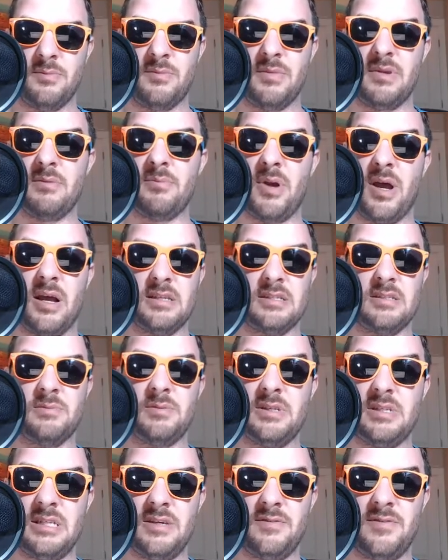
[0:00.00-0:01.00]

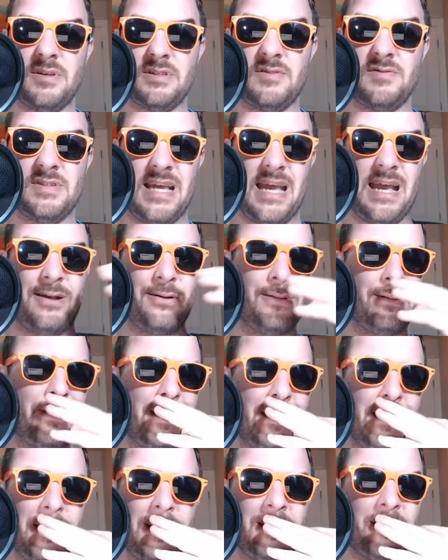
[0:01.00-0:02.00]
possibly defensive tackle.
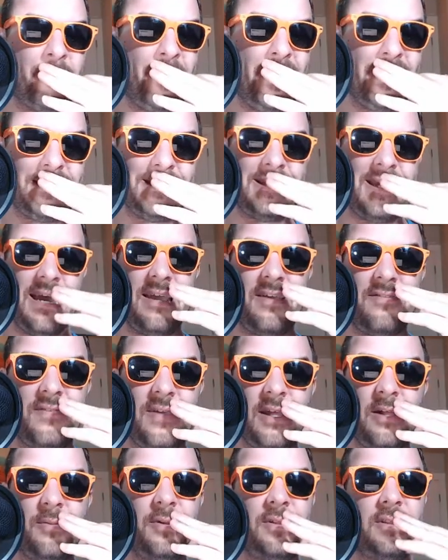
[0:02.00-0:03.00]
The best guy
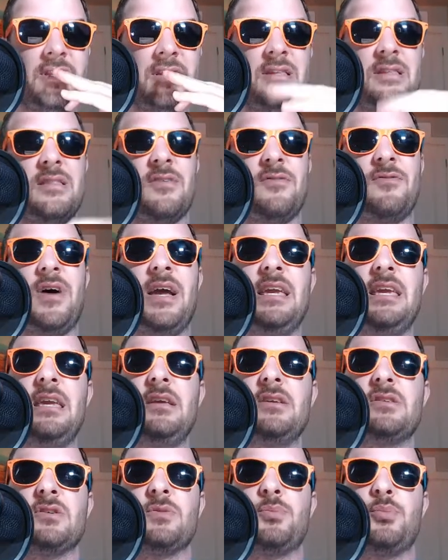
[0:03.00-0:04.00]
available, the
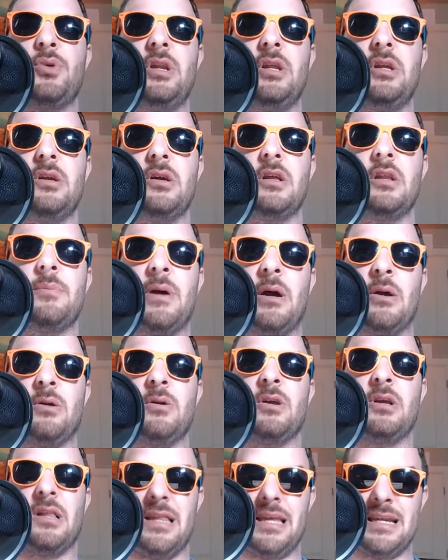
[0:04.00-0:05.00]
Vikings are pretty good
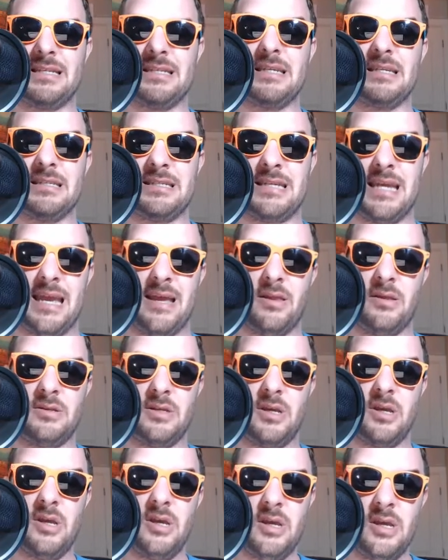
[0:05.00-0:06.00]
about collecting talent.
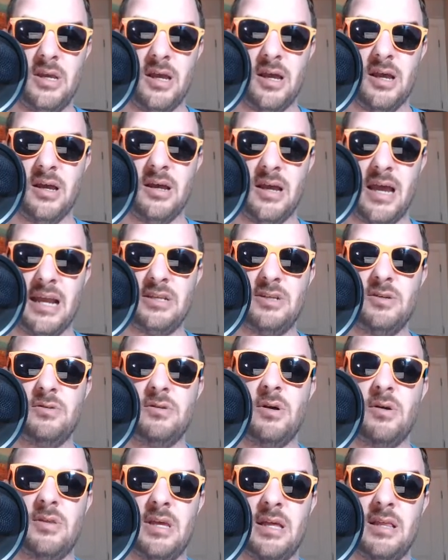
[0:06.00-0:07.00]
I do
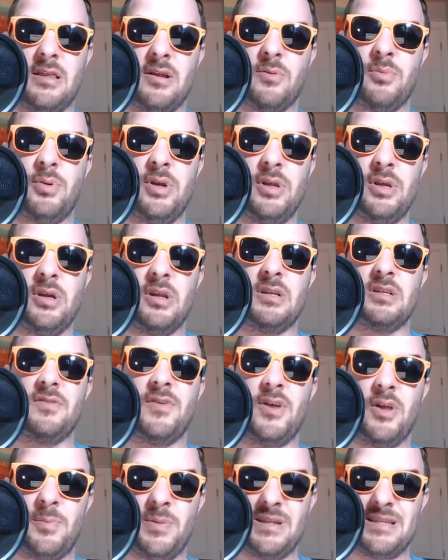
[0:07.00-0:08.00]
know that they're pretty good at
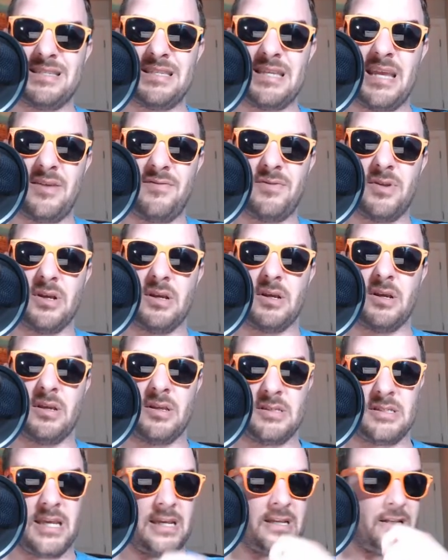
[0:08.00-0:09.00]
developing safe
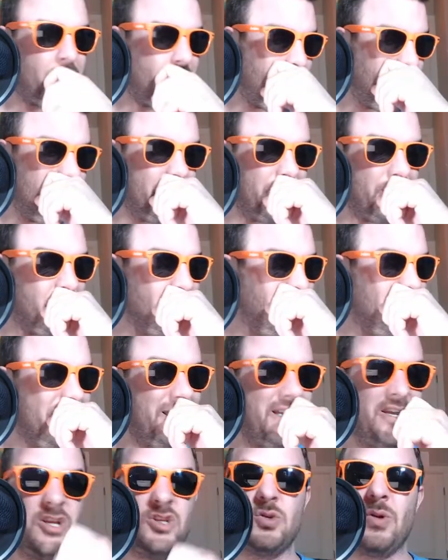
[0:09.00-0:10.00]
secondary people.
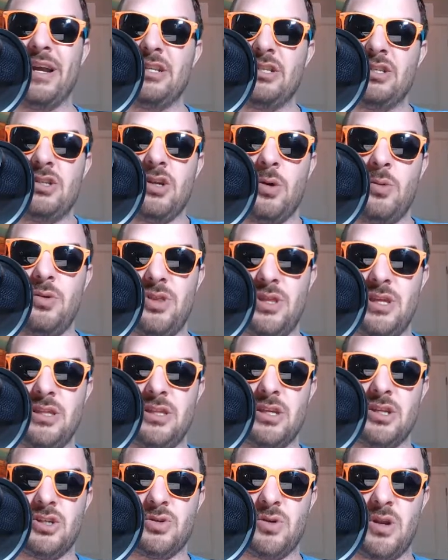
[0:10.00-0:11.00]
So I don't think
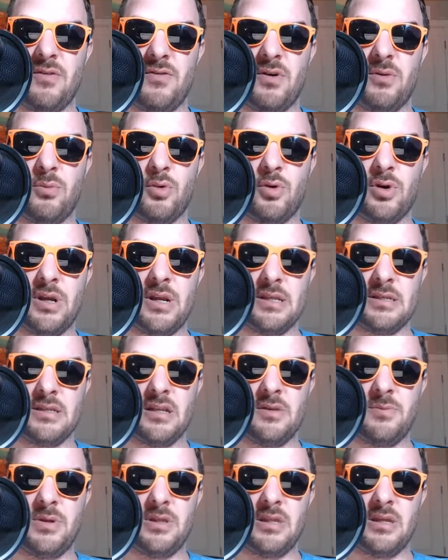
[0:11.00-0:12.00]
that Trayvon Morgan is
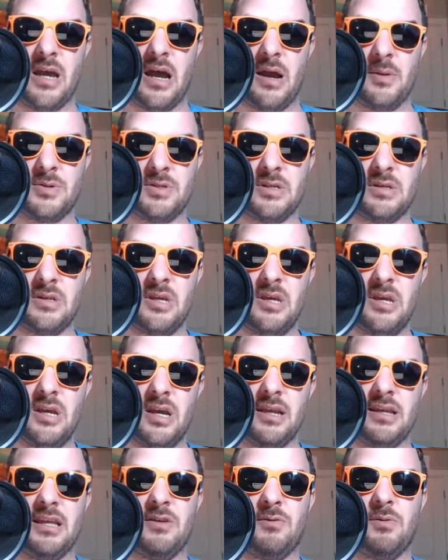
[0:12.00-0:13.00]
going to be the option.
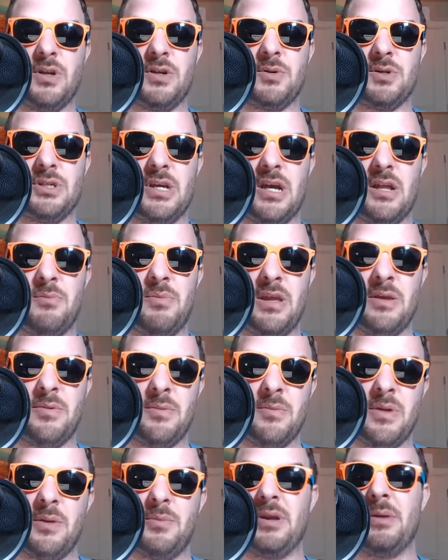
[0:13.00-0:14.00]
Again, Rashad
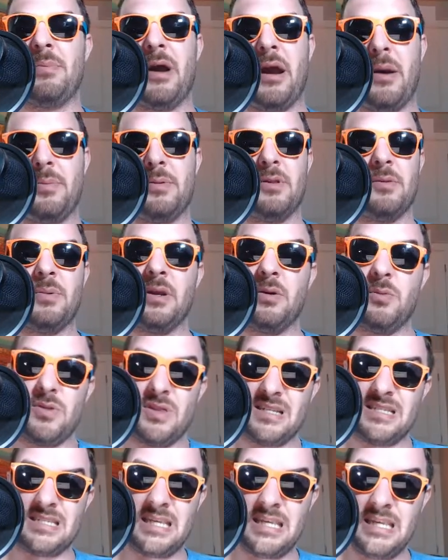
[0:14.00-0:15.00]
Bateman might be a popular pick with
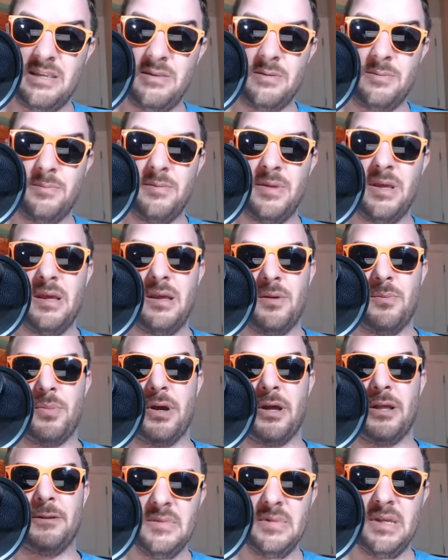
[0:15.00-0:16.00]
the team,
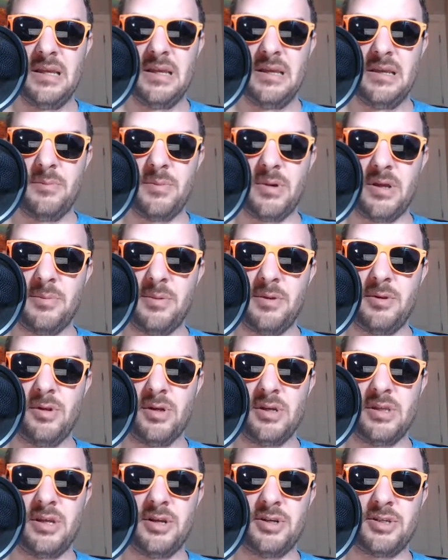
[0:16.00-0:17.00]
but But I mean, you
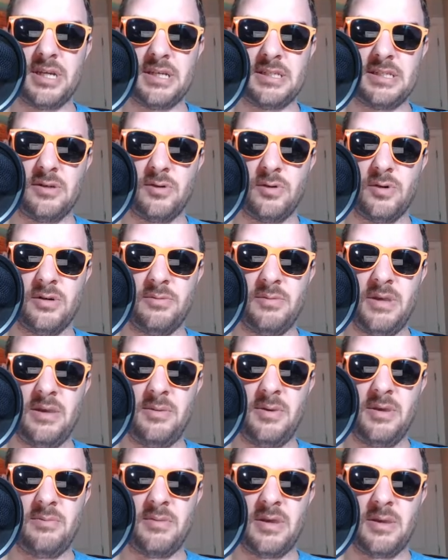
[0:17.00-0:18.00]
look at there, J.C. Horn
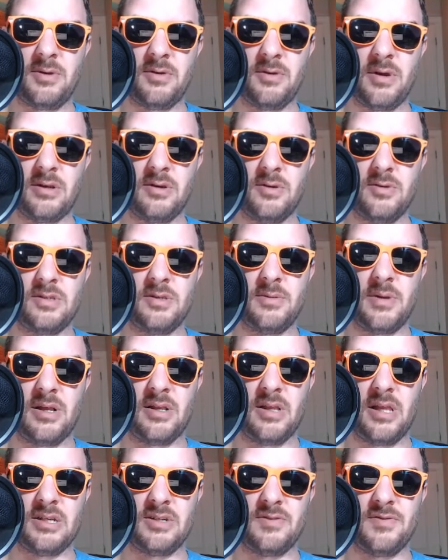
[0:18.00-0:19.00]
maybe Greg Newsome,
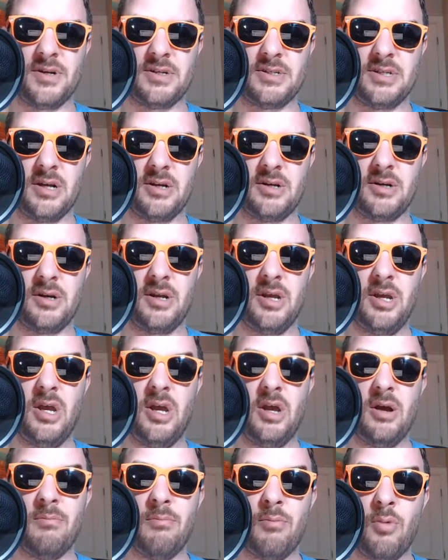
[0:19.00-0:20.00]
Elijah Vera Tucker.
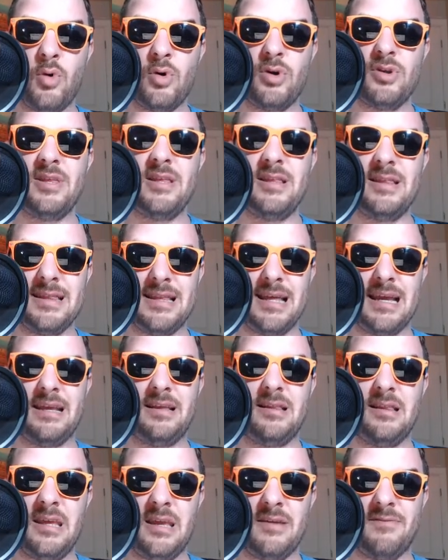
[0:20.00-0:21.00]
More than
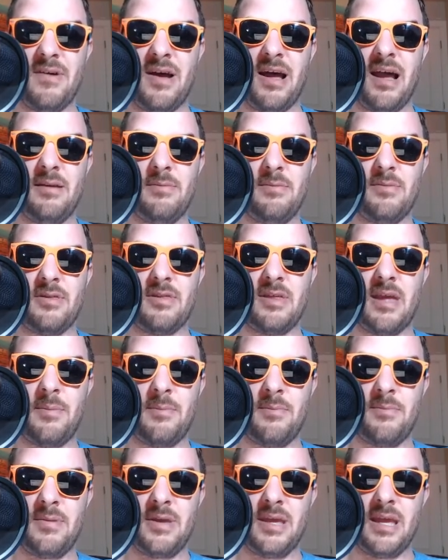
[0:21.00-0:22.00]
likely, if I'm
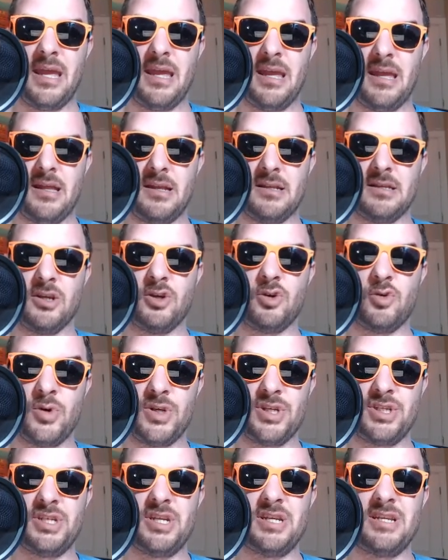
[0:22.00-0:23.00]
them and Christian